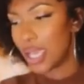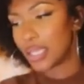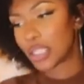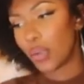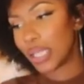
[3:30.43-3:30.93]

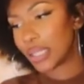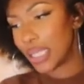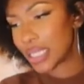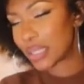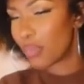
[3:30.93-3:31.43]
So at
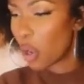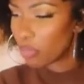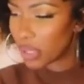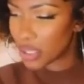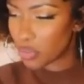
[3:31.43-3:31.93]
this
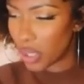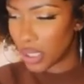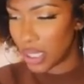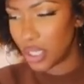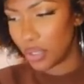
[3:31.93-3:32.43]
moment is
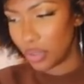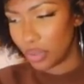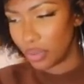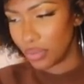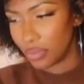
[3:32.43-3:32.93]
when he
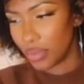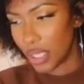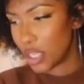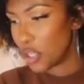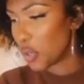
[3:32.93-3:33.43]
knew.
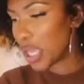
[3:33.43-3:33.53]
He knew he